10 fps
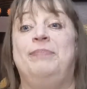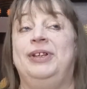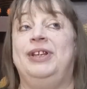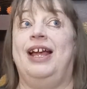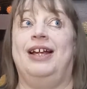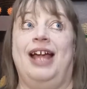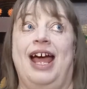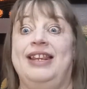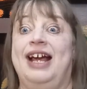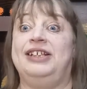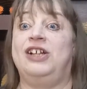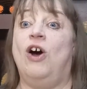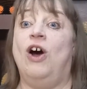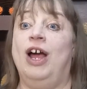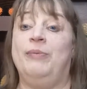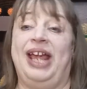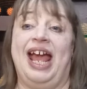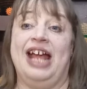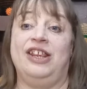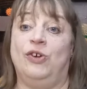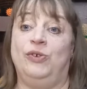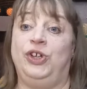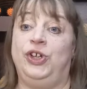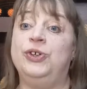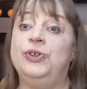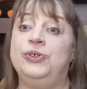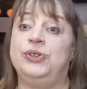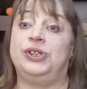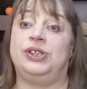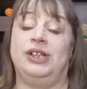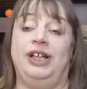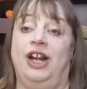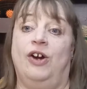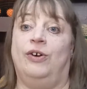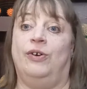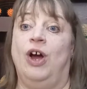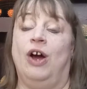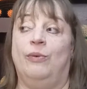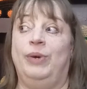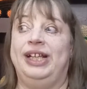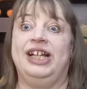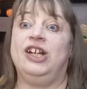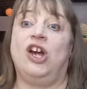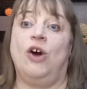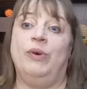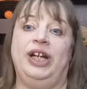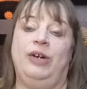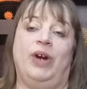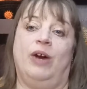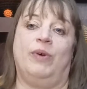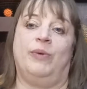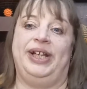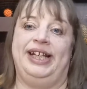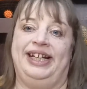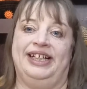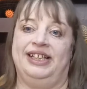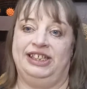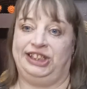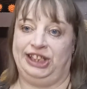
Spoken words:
But at that time, we had no use. We didn't go anywhere where we needed the